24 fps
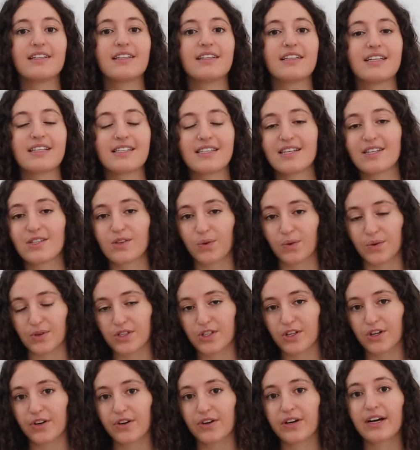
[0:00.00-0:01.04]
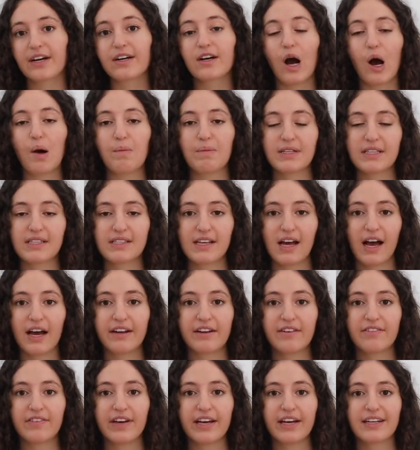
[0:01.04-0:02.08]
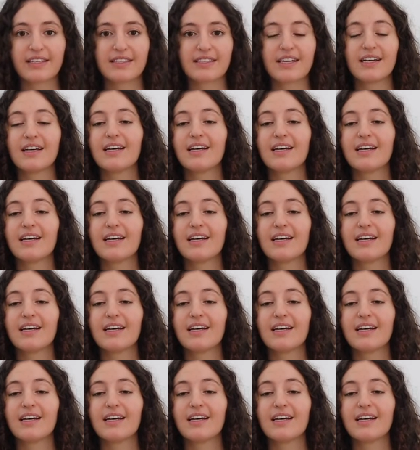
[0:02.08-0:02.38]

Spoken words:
This is also a common side effect.